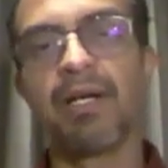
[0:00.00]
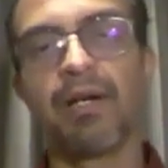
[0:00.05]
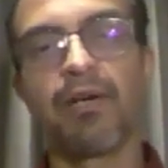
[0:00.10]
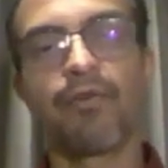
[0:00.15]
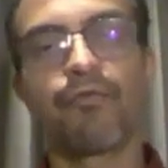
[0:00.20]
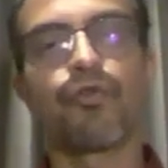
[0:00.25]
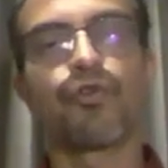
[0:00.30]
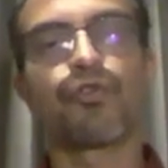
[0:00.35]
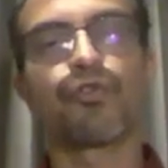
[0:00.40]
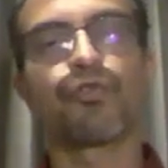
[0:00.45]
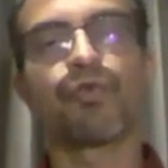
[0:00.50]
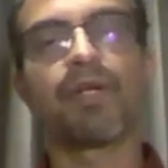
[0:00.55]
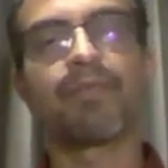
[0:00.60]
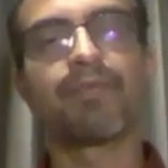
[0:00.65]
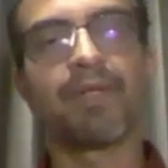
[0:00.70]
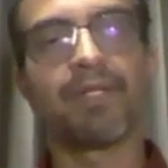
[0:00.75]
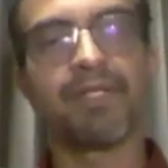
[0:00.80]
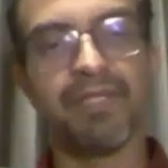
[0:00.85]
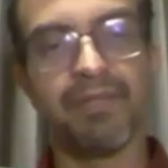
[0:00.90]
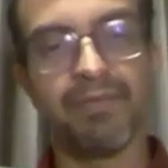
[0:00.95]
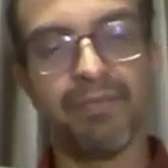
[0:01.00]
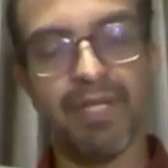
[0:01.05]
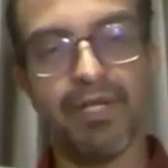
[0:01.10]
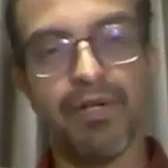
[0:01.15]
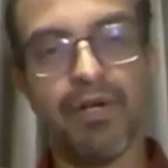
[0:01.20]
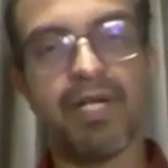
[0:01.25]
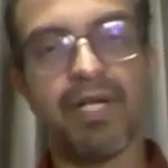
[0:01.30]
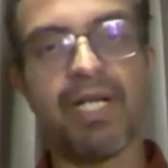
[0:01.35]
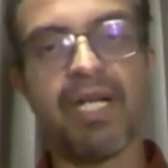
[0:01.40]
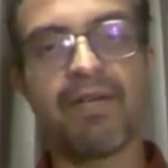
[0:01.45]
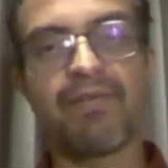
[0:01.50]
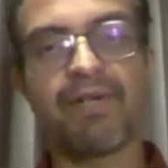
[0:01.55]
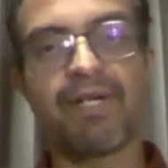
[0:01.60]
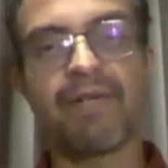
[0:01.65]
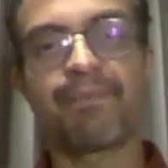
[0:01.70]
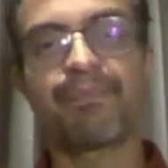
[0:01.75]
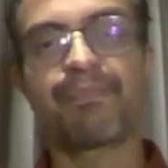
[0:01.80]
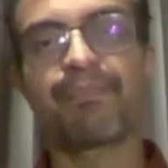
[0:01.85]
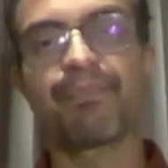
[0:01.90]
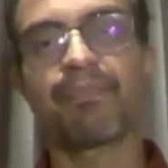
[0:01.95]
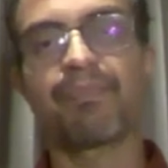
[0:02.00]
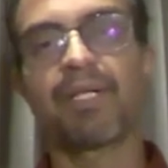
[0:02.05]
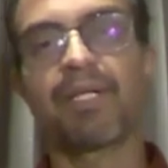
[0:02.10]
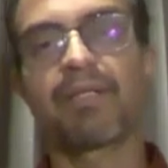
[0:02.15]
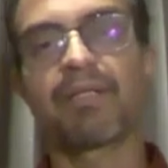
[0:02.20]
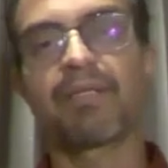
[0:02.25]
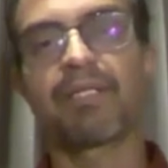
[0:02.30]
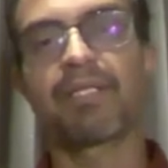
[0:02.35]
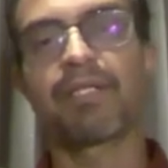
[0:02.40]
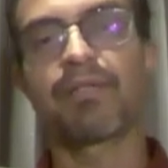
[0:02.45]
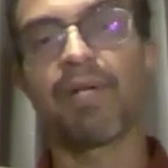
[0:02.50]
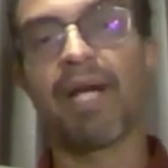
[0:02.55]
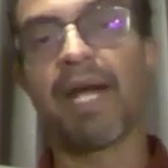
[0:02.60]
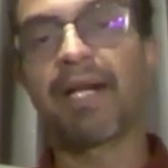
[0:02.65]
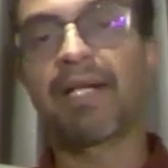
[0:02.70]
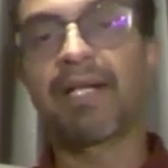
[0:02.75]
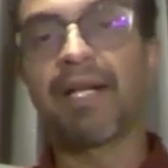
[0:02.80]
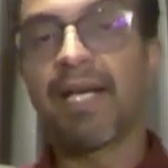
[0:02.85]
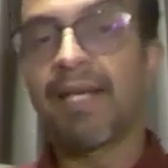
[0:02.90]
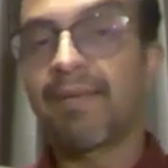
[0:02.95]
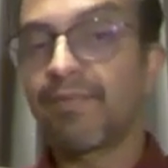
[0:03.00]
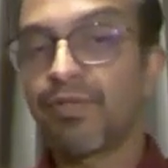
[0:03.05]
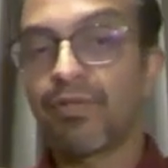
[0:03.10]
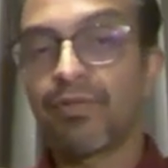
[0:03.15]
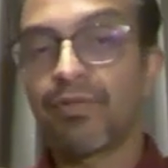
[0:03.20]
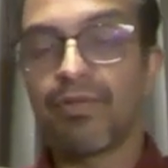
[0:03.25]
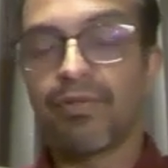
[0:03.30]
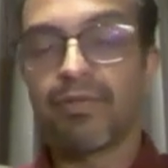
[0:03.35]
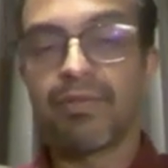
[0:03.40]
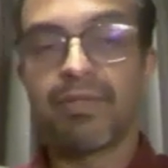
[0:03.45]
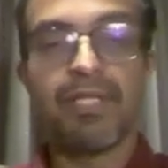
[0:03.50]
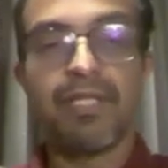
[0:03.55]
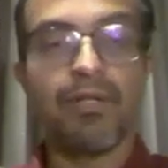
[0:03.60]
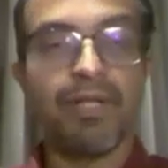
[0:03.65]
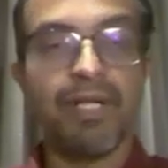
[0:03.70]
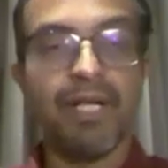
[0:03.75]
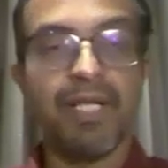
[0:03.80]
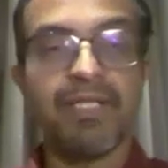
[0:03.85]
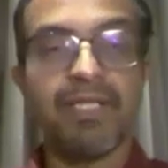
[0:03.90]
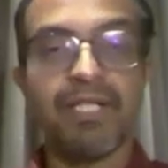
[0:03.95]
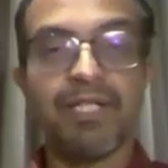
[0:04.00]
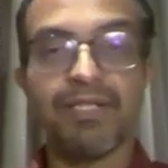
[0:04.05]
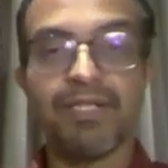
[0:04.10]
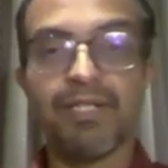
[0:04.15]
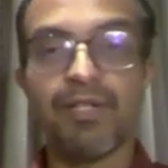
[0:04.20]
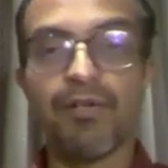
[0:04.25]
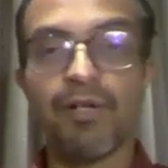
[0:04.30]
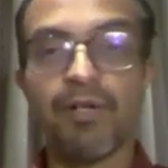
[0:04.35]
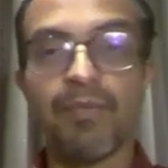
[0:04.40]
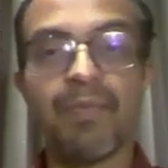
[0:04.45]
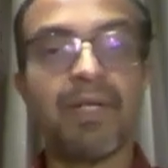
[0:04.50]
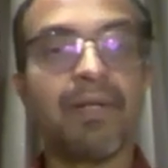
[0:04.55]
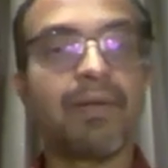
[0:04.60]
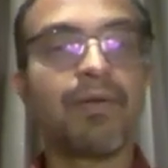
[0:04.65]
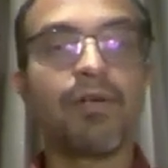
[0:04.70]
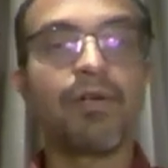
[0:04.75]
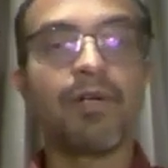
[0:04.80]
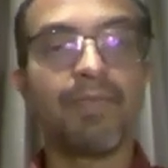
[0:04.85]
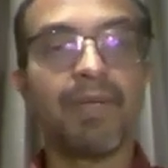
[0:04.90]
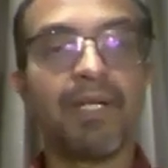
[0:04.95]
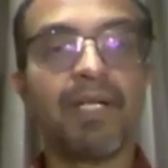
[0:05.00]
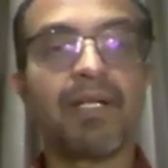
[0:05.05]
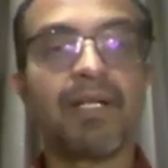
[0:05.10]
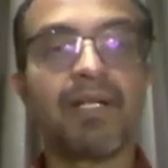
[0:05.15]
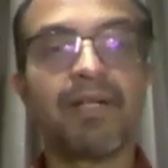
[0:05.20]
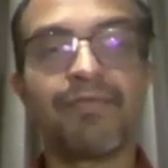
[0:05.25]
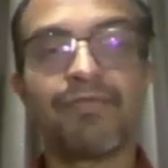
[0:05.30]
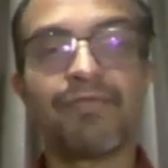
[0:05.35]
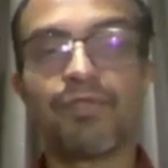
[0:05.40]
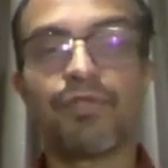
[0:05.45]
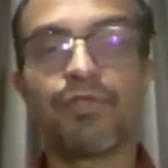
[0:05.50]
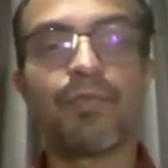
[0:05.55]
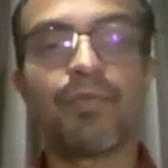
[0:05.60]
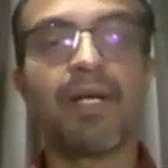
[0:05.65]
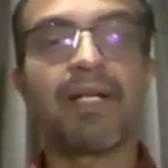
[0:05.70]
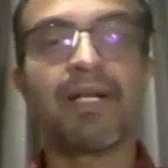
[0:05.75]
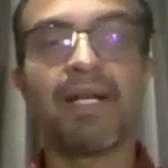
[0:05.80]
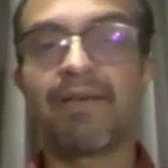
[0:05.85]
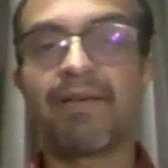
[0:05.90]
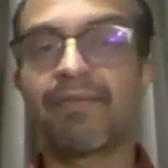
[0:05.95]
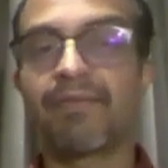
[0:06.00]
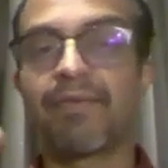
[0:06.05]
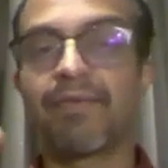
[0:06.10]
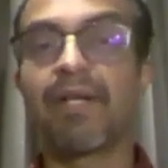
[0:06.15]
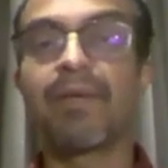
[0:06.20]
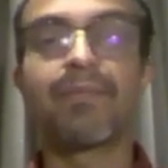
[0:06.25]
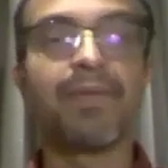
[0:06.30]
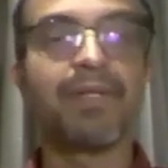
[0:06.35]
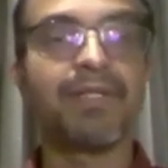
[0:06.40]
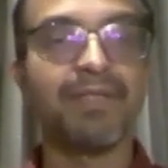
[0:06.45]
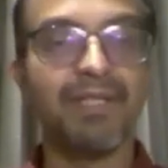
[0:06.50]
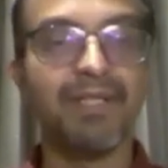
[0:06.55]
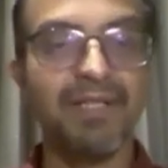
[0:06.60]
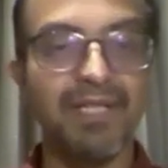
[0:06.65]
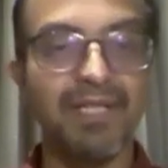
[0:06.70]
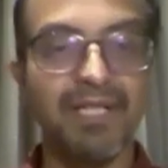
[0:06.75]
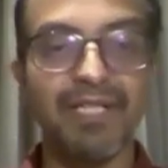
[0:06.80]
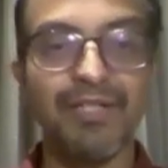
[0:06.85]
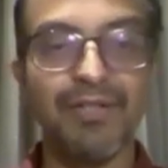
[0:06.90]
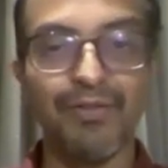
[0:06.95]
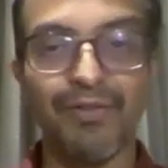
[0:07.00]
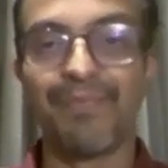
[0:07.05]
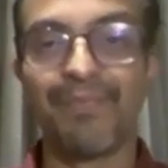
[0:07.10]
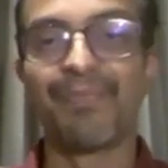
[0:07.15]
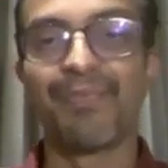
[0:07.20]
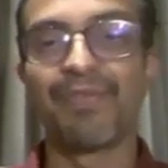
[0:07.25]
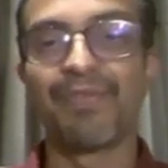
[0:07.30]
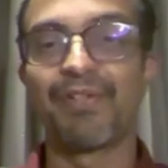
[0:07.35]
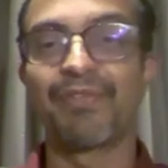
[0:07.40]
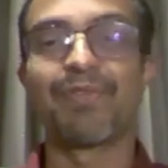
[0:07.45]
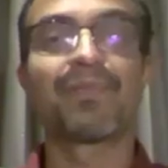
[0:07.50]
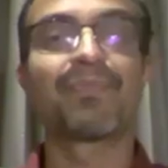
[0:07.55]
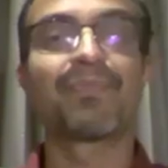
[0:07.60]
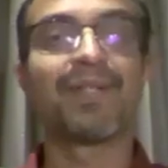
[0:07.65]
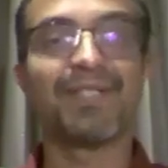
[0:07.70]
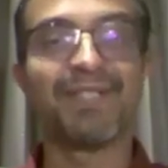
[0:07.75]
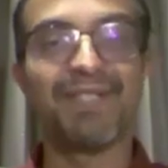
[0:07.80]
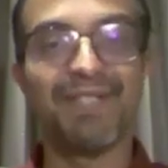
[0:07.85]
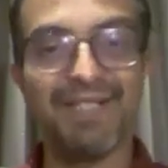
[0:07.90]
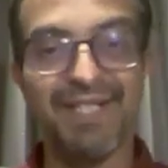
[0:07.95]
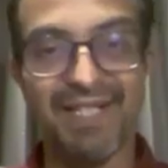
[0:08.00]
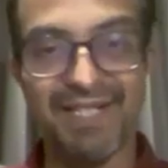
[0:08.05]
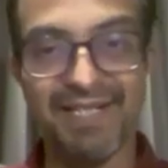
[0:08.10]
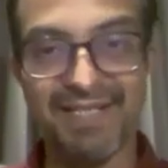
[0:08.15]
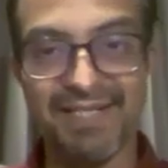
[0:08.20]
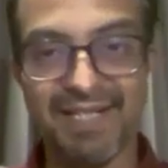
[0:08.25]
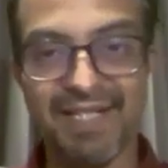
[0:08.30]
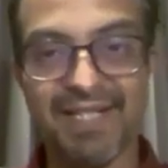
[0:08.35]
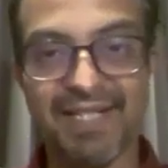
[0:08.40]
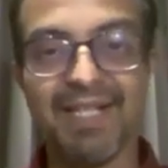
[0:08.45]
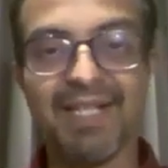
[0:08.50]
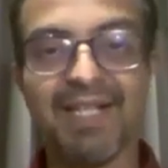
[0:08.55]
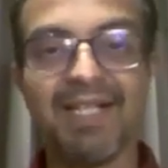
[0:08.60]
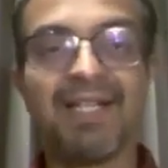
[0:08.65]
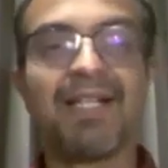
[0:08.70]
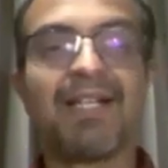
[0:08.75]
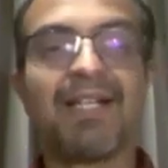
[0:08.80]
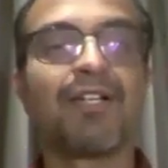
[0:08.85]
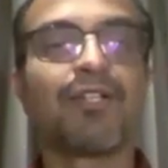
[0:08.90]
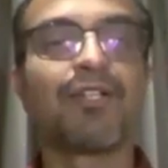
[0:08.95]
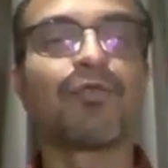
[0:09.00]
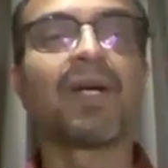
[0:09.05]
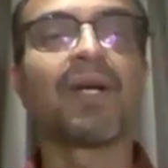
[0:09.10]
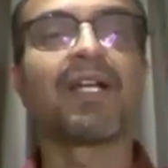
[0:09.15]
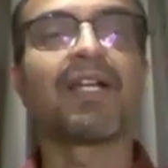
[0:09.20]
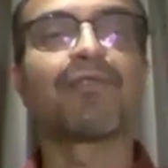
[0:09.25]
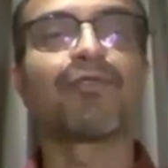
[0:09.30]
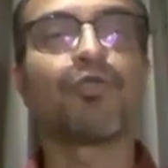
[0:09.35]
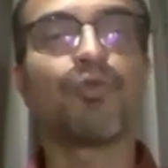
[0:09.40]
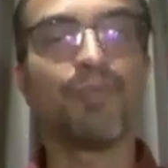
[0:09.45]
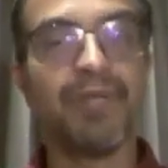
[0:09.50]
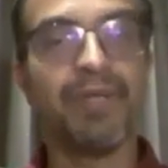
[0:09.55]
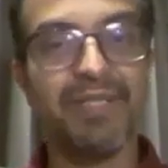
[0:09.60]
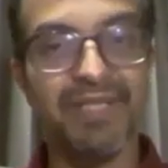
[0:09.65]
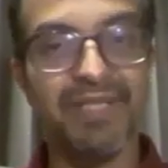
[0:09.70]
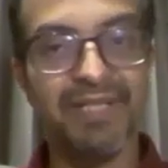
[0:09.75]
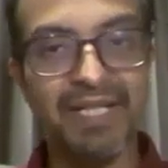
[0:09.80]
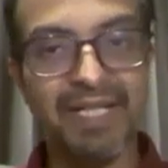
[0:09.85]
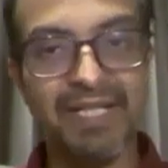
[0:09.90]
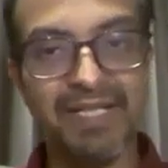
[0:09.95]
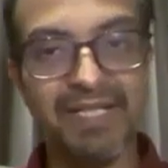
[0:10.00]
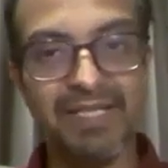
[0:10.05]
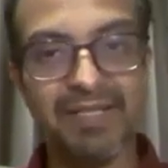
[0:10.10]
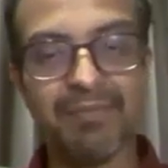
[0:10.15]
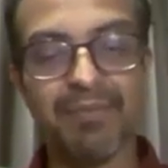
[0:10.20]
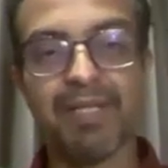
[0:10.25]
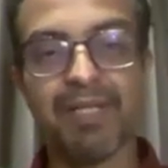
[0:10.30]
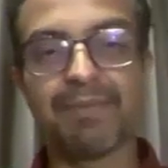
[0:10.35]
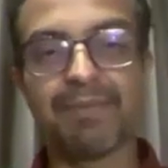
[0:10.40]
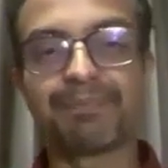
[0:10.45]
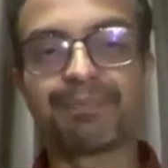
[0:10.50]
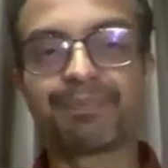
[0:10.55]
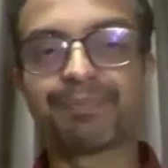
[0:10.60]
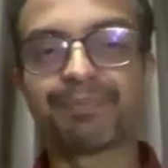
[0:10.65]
Of course, one person may not have it, but at times the organizations are not big enough, so you might have 1% TTO or 1% TDC. You might have 2% TDC, but